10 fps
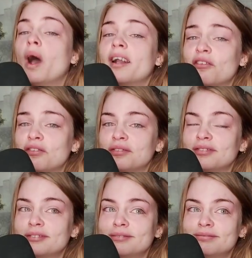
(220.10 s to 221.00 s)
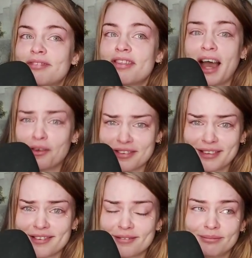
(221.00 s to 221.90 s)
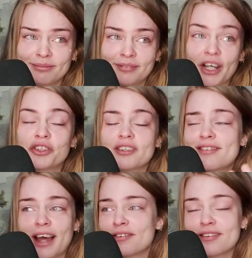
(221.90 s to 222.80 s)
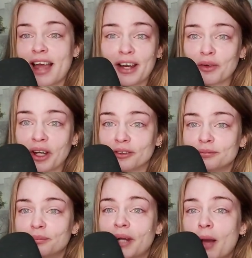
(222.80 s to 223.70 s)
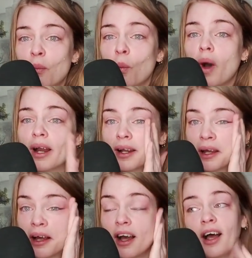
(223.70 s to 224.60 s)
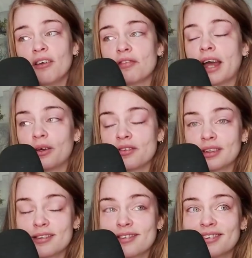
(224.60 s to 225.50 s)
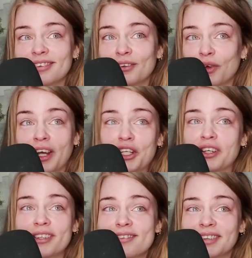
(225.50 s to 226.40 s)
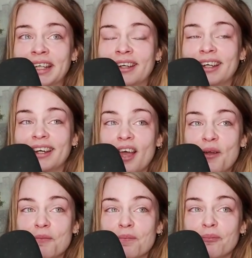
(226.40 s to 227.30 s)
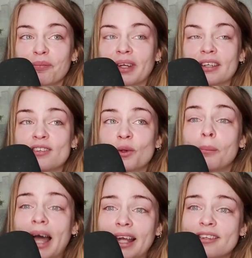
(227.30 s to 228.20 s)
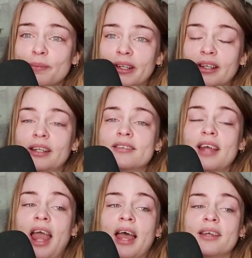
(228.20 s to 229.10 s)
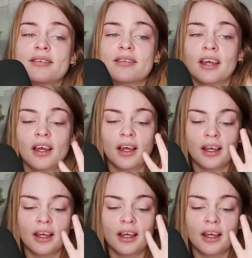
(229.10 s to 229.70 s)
one of thousands, hundreds, thousands, I don't know, but I'm one of thousands or hundreds. So my experience as